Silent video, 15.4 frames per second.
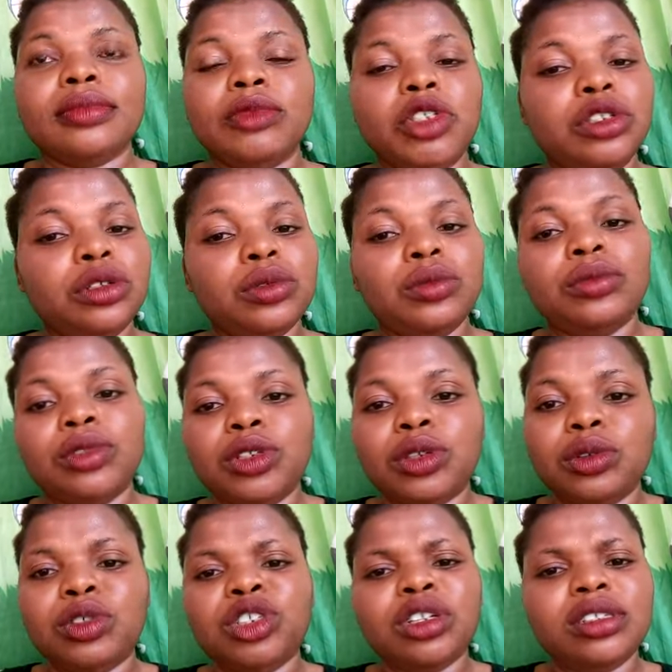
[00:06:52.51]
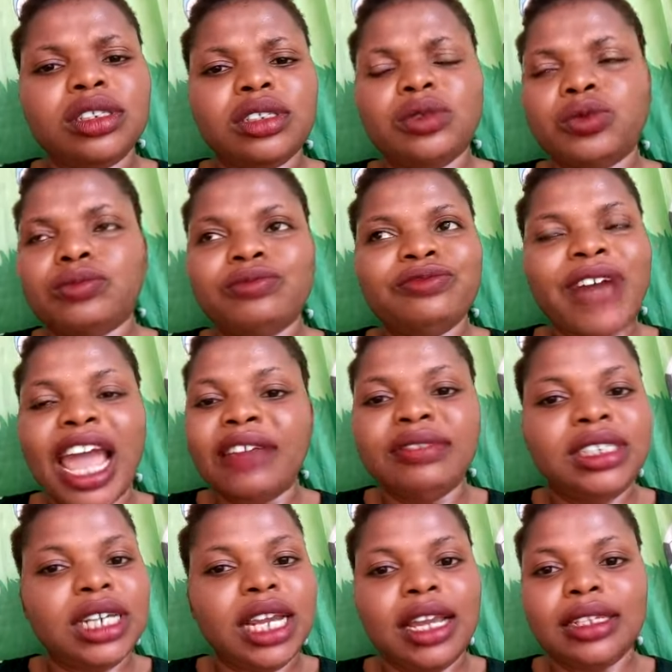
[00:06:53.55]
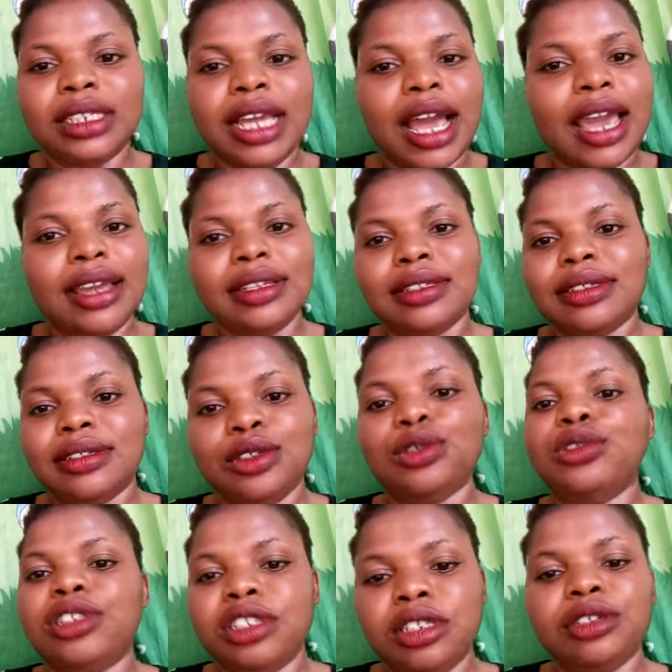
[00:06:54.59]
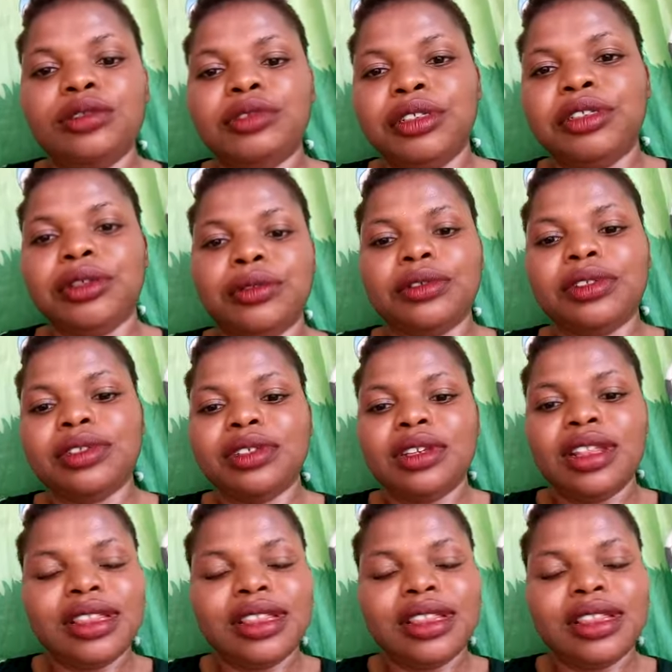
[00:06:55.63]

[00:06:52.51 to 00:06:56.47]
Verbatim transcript: You know, so just five days, guys. You'll see the results.